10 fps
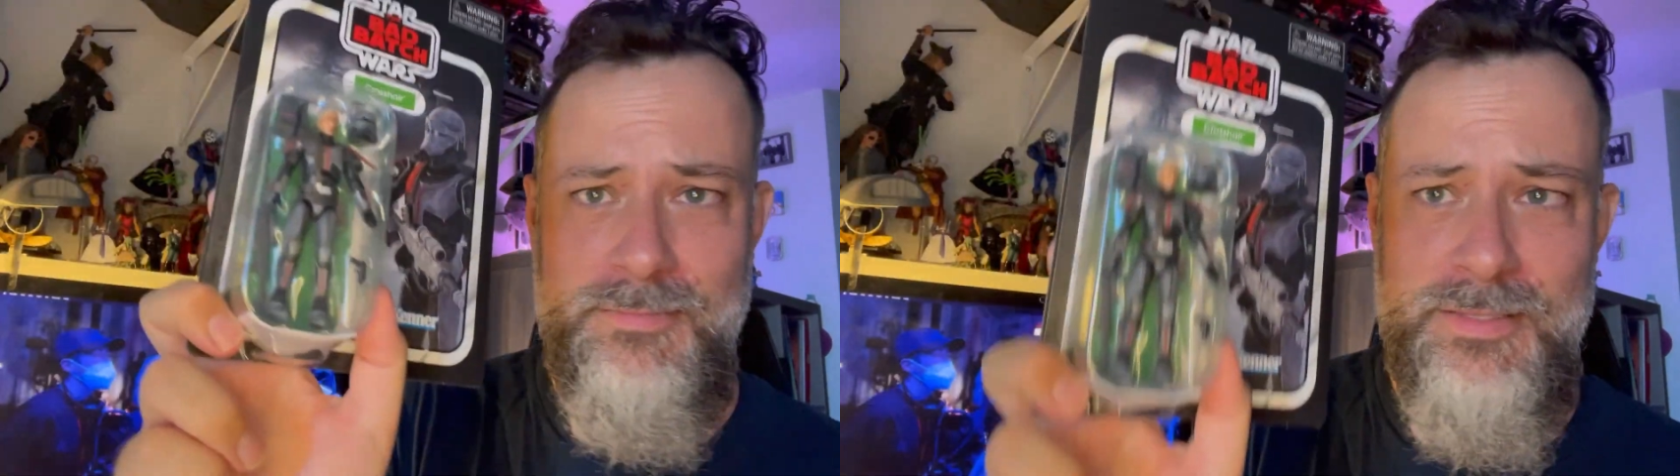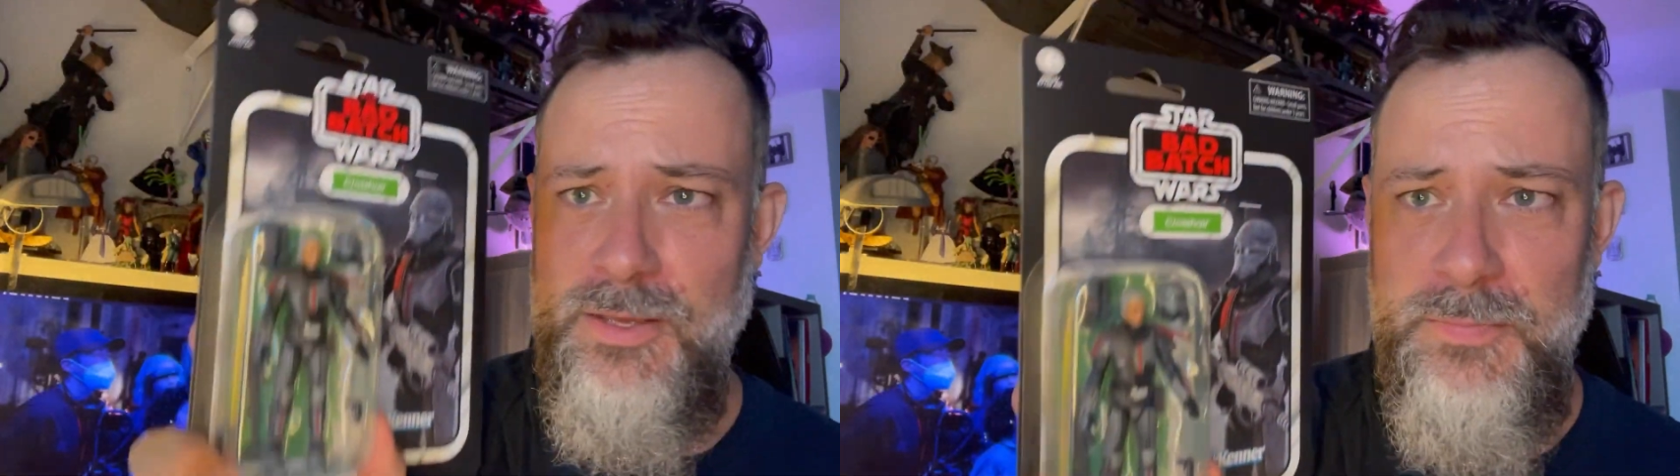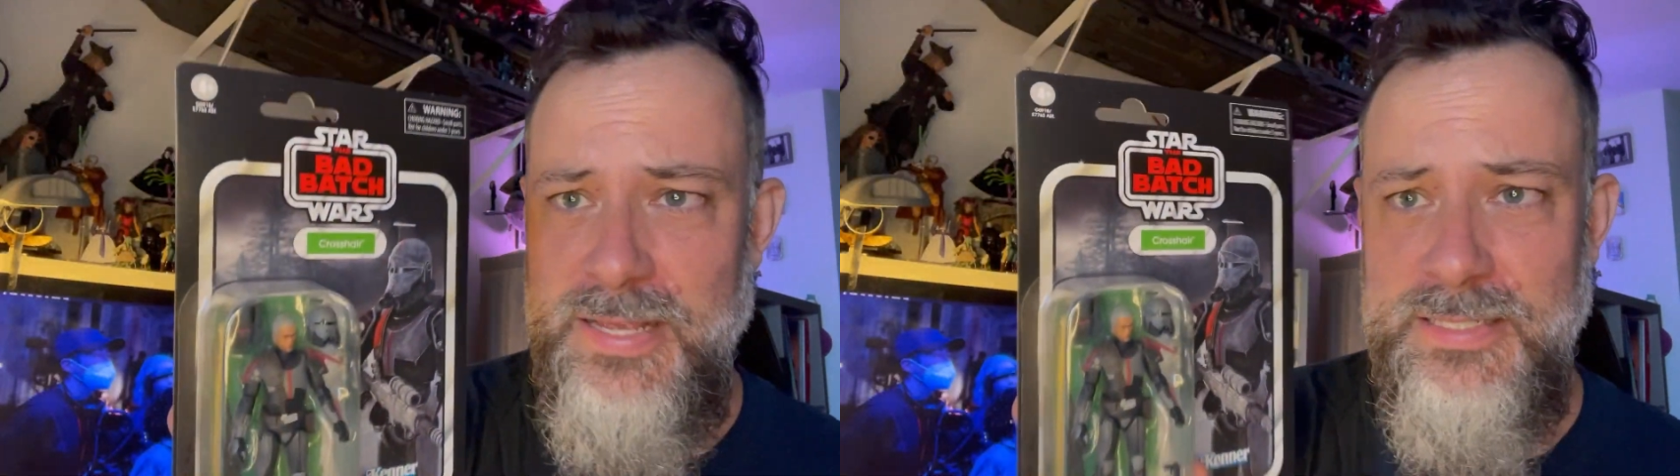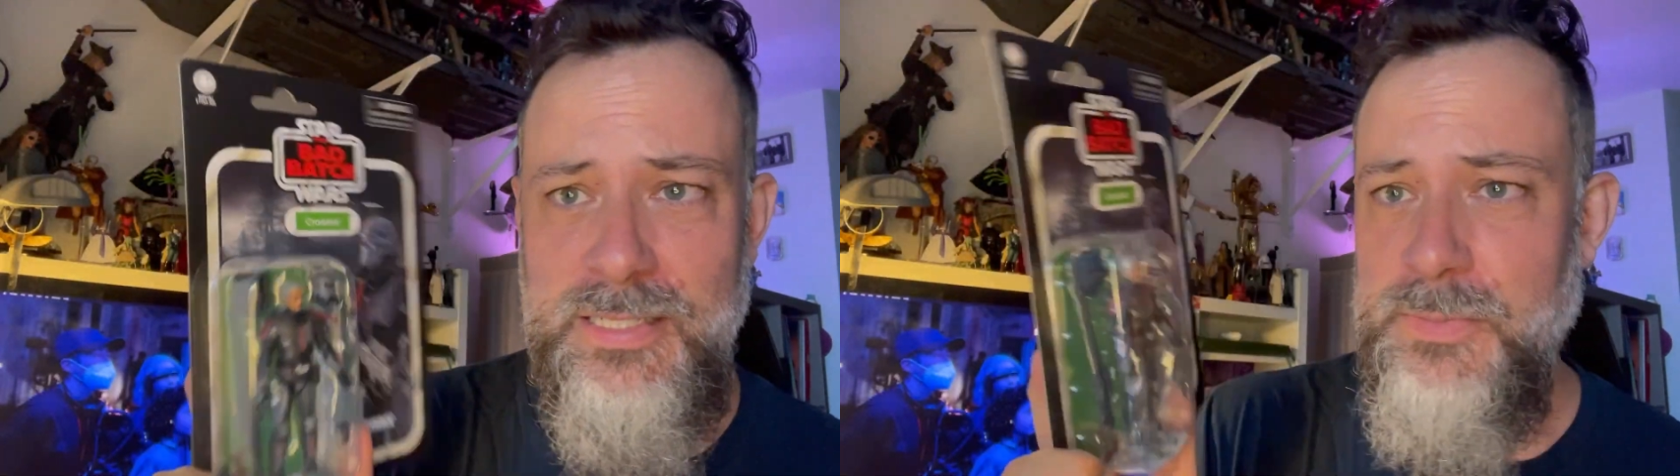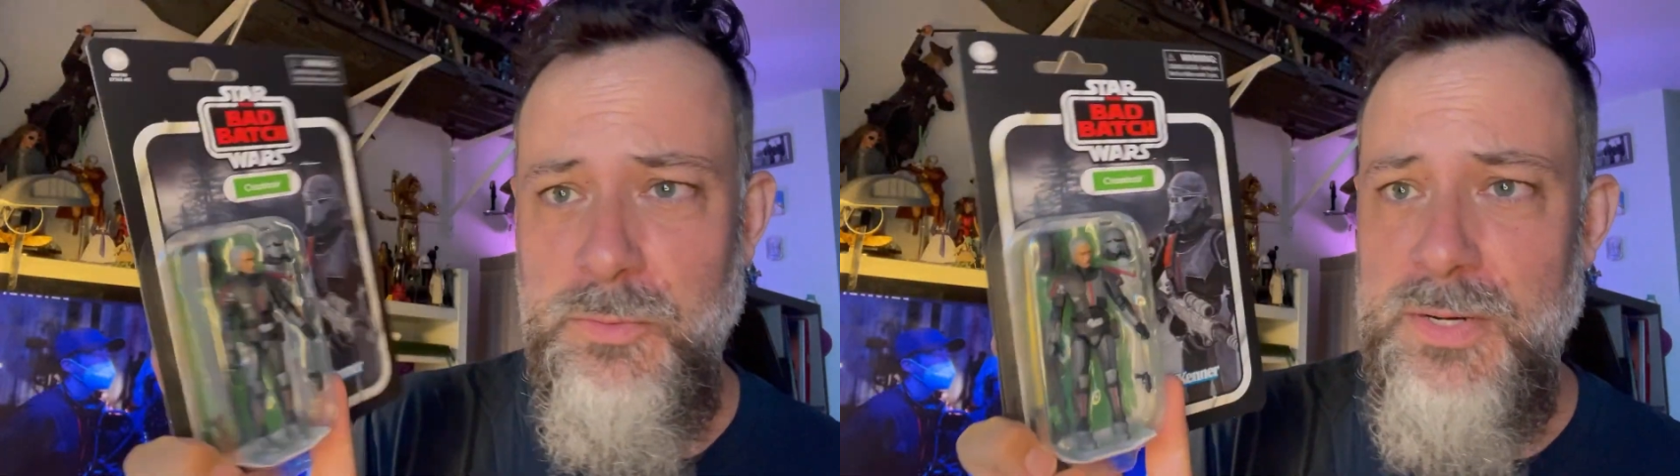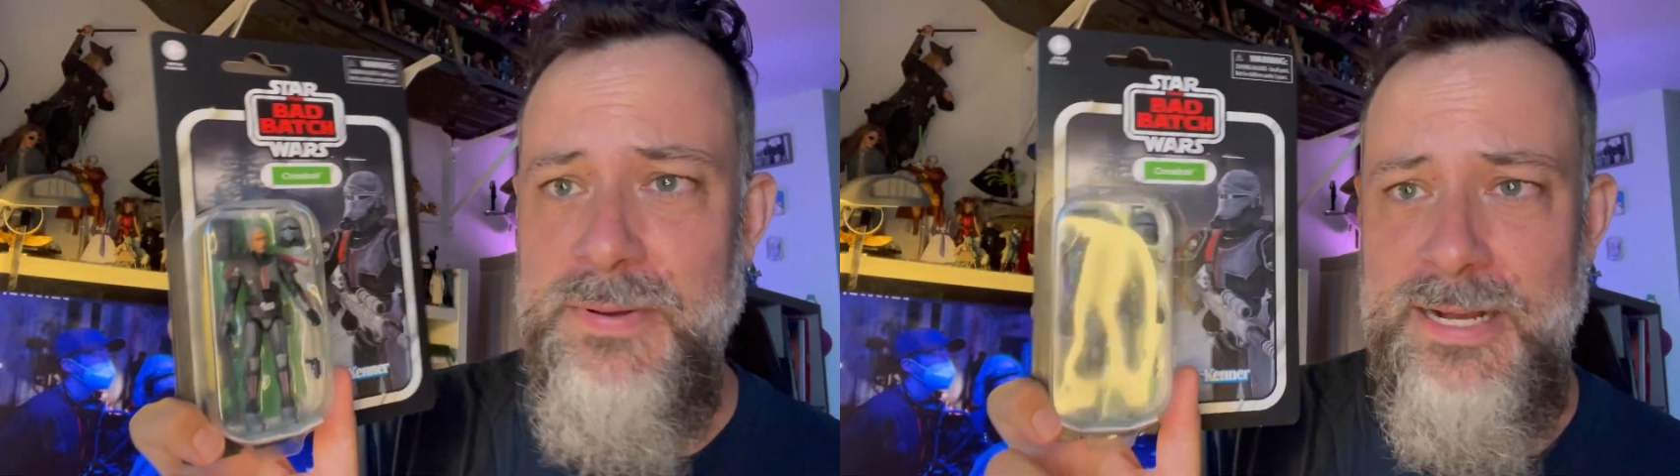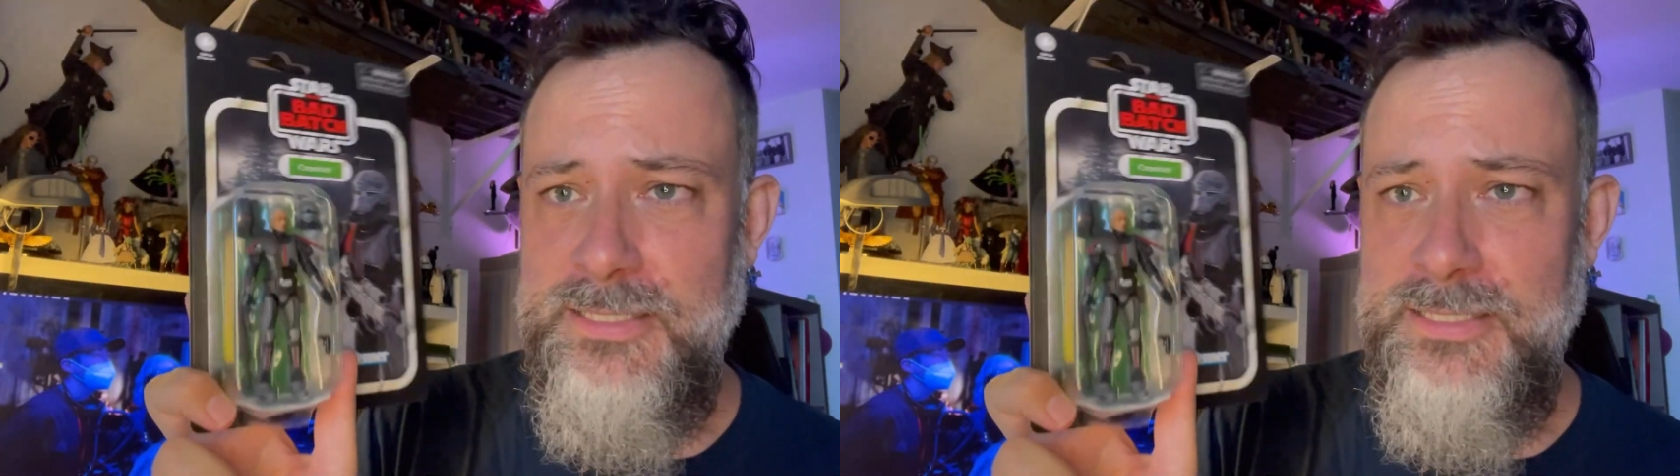they'd basically be repacks,